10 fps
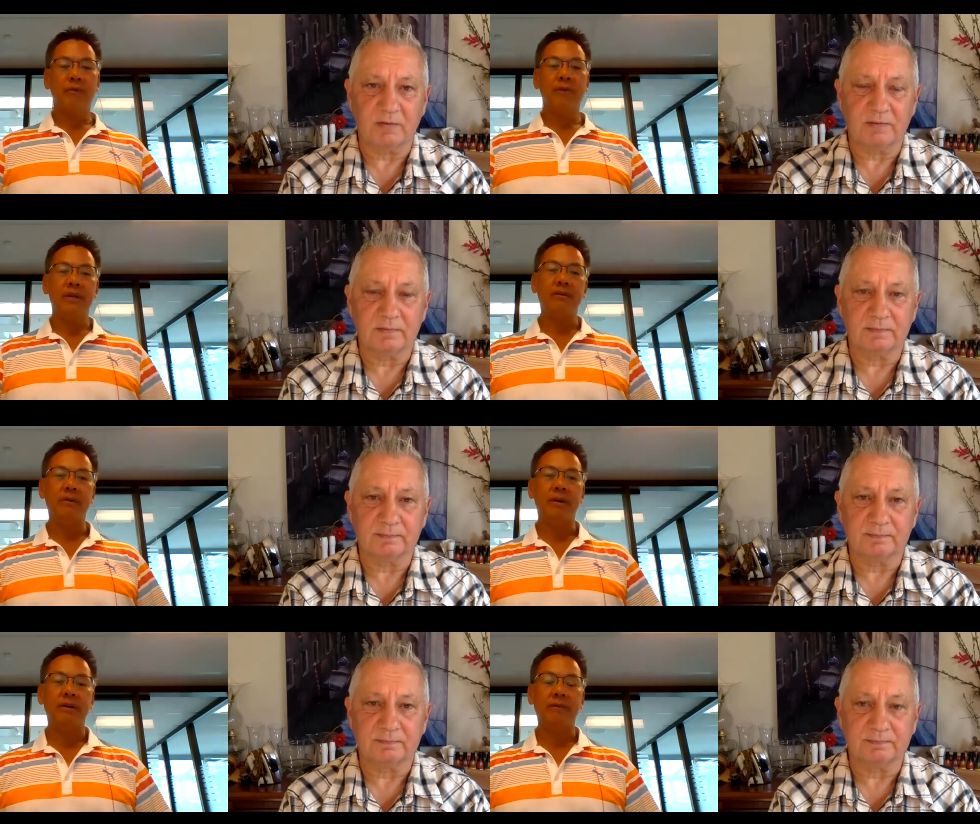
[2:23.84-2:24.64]
Speaker 1: feet
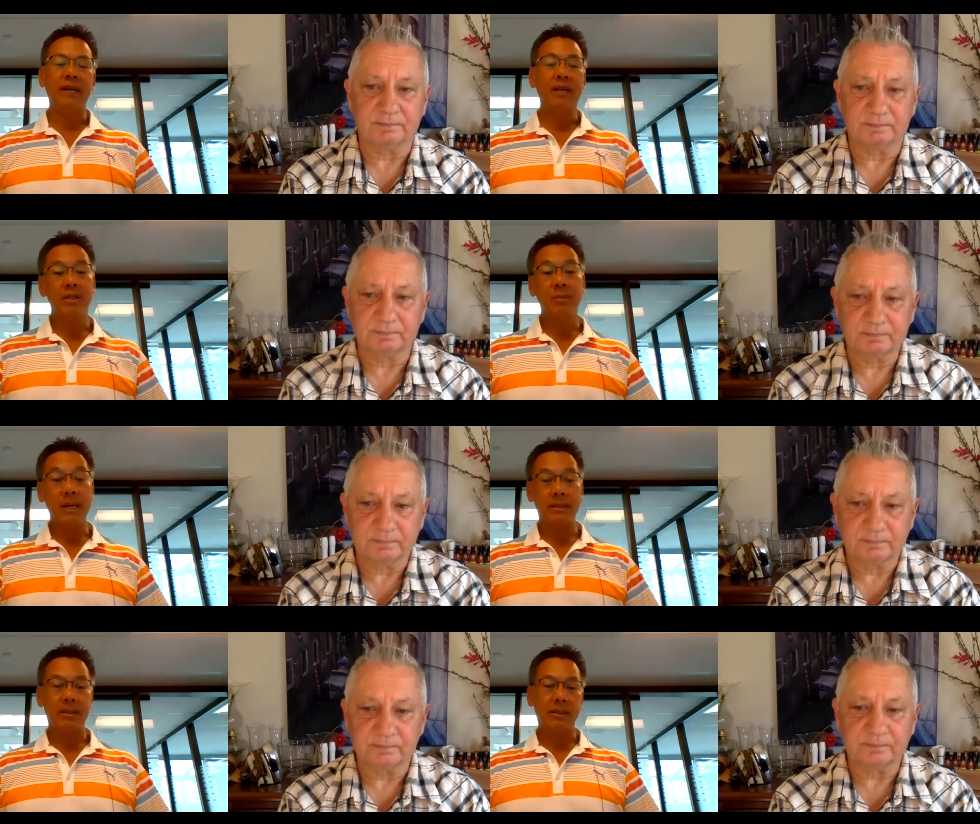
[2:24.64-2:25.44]
of uh, vacant
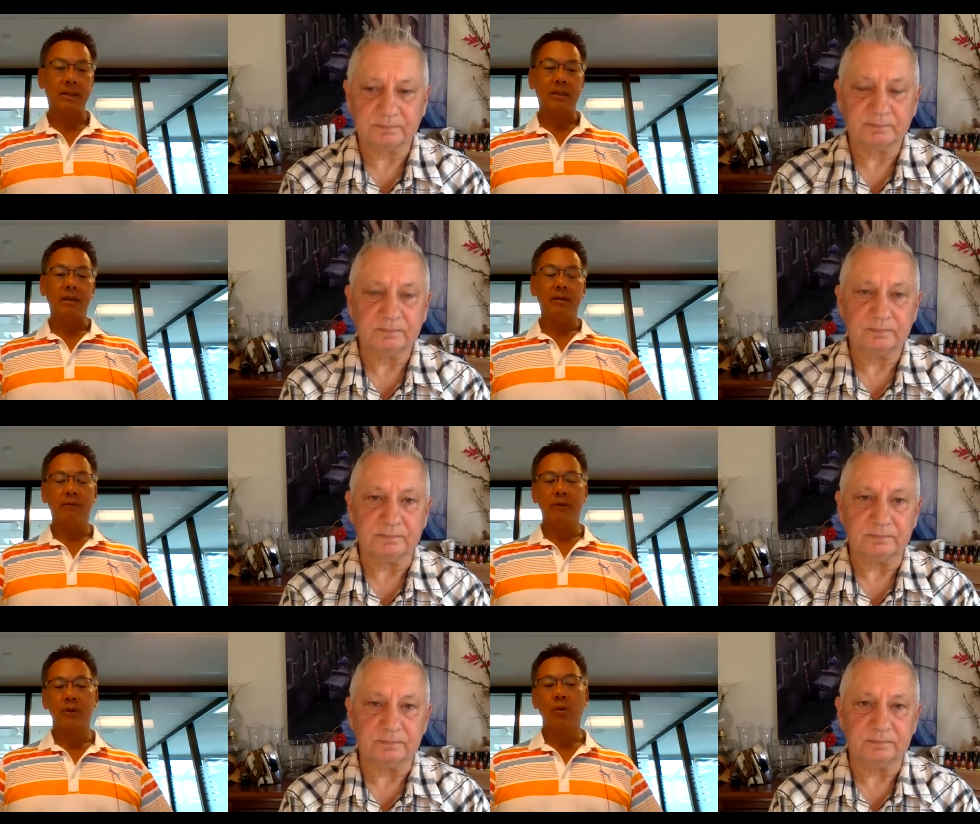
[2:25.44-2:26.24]
space in
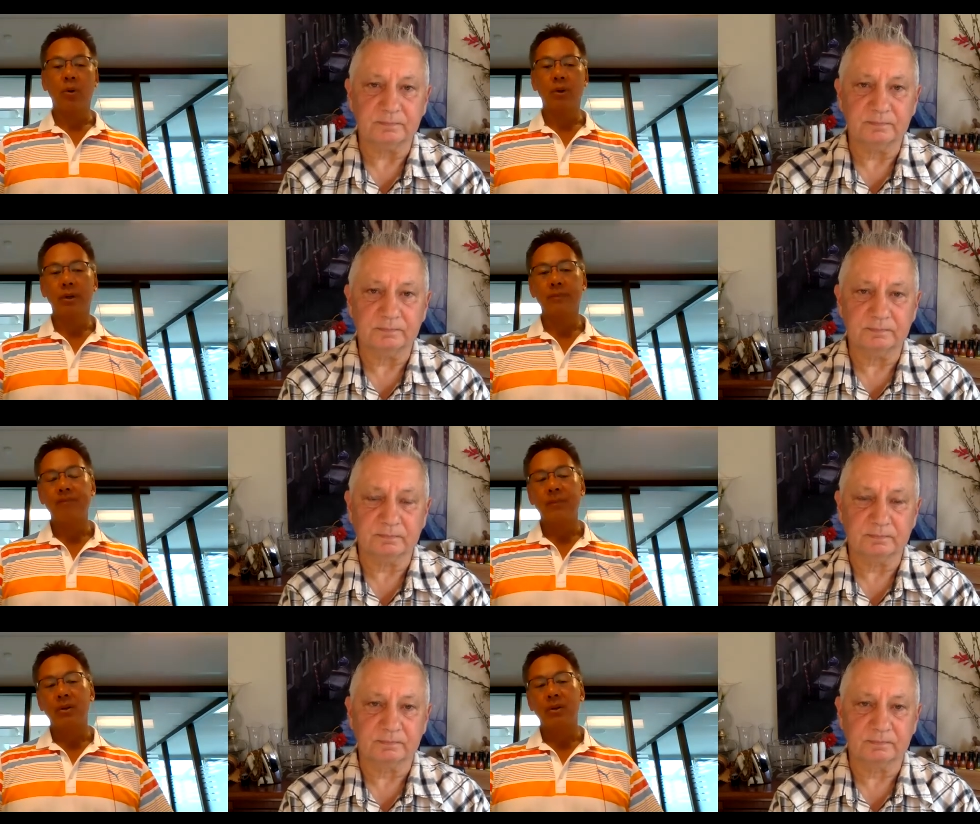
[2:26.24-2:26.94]
the first quarter.